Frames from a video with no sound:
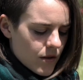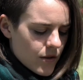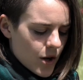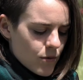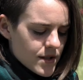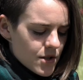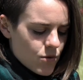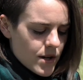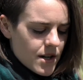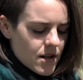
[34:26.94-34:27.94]
There was a
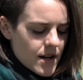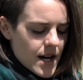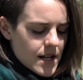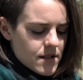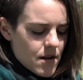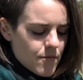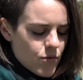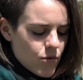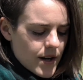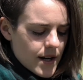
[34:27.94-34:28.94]
Twitter at some
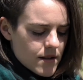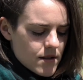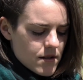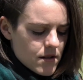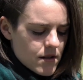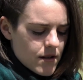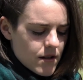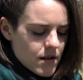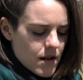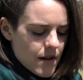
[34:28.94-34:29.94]
point
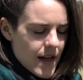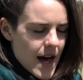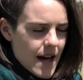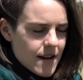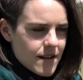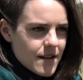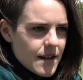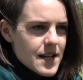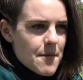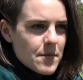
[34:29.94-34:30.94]
that
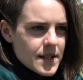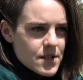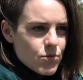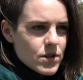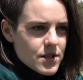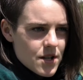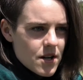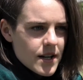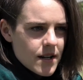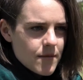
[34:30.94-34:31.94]
assemblies were
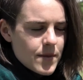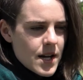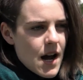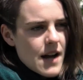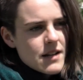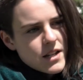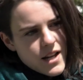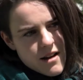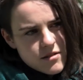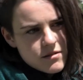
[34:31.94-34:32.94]
starting behind the
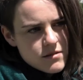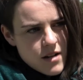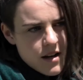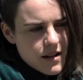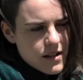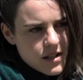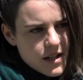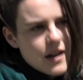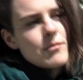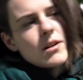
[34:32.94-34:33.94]
kettle, not in the
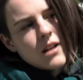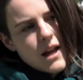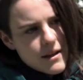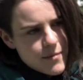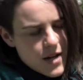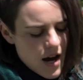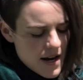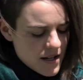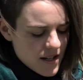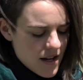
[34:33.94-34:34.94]
kettle, but
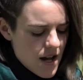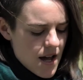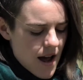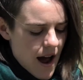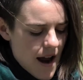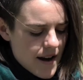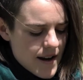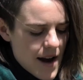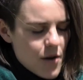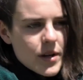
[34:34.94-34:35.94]
behind it. And
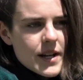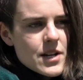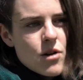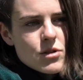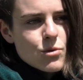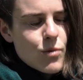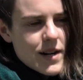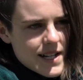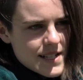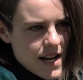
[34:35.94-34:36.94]
I don't really know to what
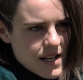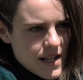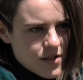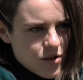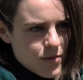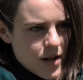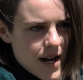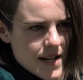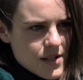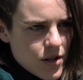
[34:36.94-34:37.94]
extent they took
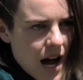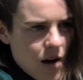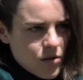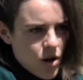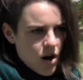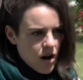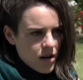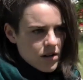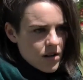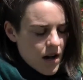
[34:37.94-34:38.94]
place or how long.